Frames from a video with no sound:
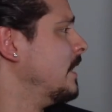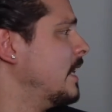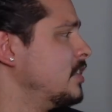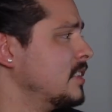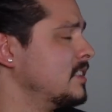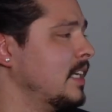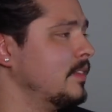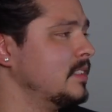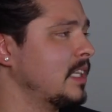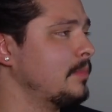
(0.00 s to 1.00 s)

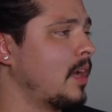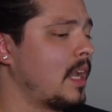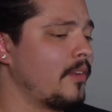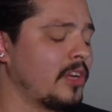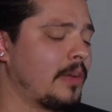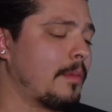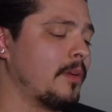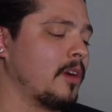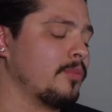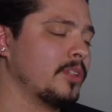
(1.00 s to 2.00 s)
HS7's I bought after I had my
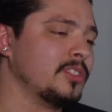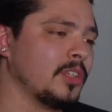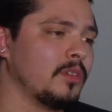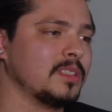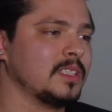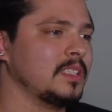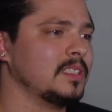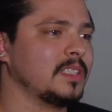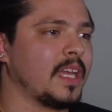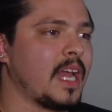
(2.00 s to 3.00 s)
pair of
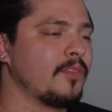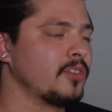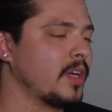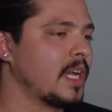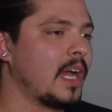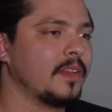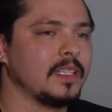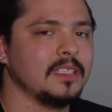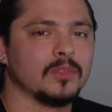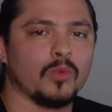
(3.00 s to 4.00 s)
PreSonus's, and after I got
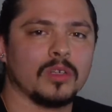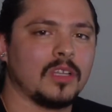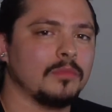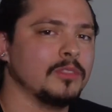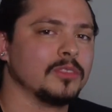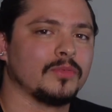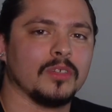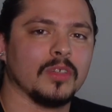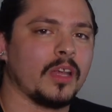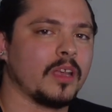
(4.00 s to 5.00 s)
these and worked on music
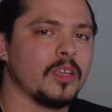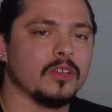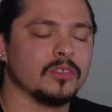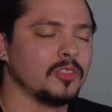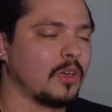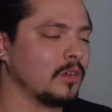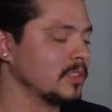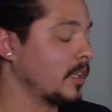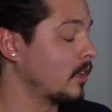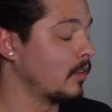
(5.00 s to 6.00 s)
for like a year or two, I
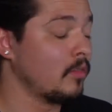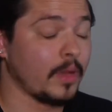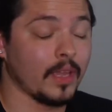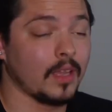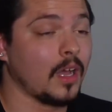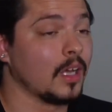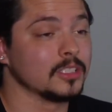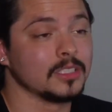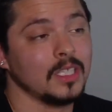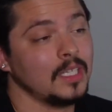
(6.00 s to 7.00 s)
was like, oh my
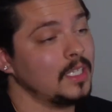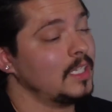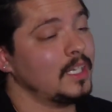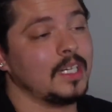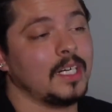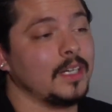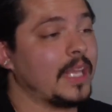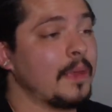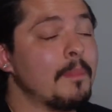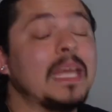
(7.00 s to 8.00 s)
gosh.
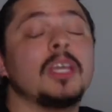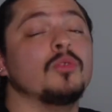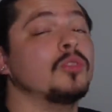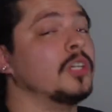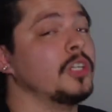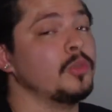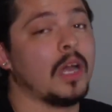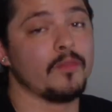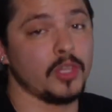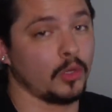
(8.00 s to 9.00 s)
They make you good. You
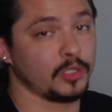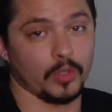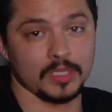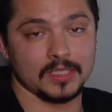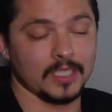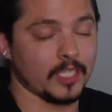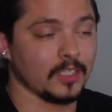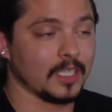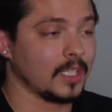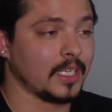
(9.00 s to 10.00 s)
have no choice. Like,
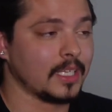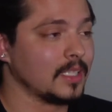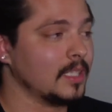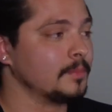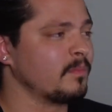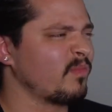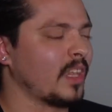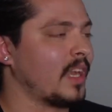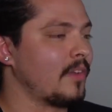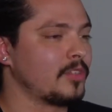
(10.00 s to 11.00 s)
you're gonna get them,
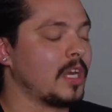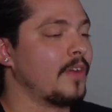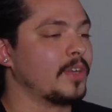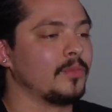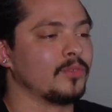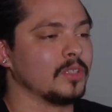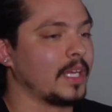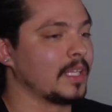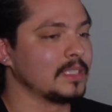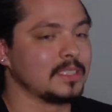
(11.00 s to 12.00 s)
and after having them for
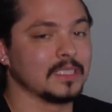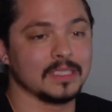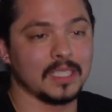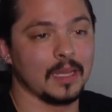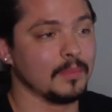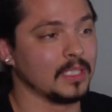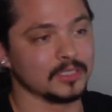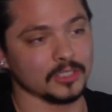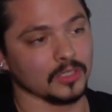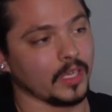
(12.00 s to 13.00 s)
like 6 to 9
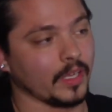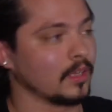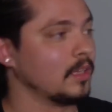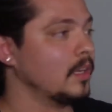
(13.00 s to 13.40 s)
months, you're like,